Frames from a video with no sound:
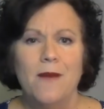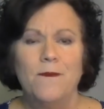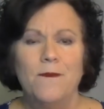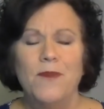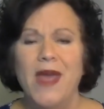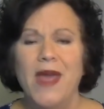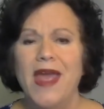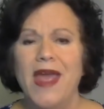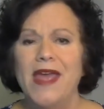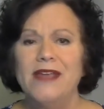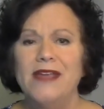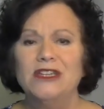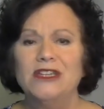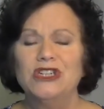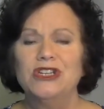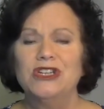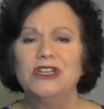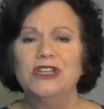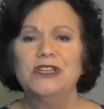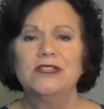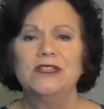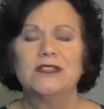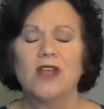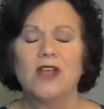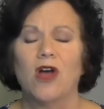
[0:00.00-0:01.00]

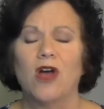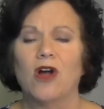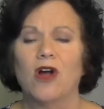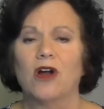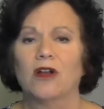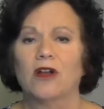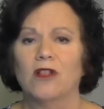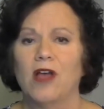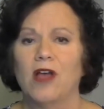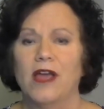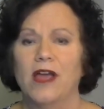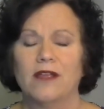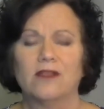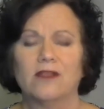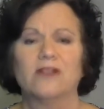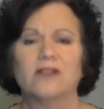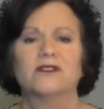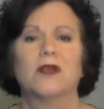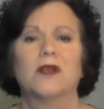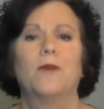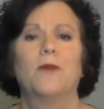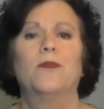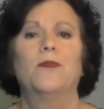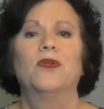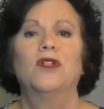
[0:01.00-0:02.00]
Pages are like, there's
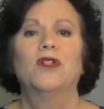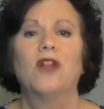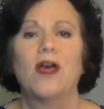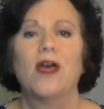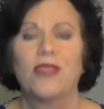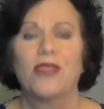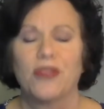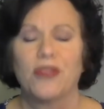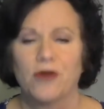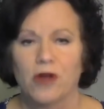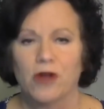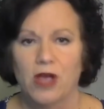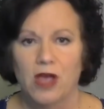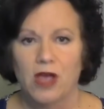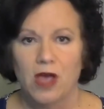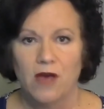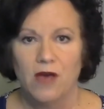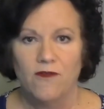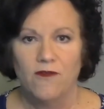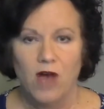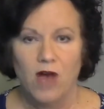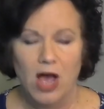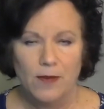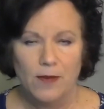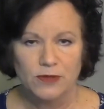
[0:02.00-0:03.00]
a plethora of
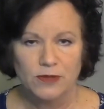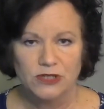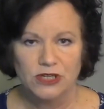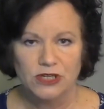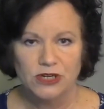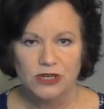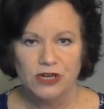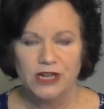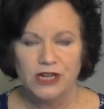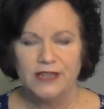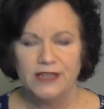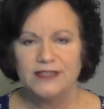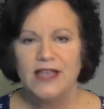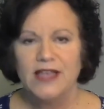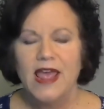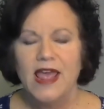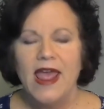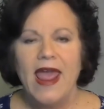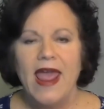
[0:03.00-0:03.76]
opportunities,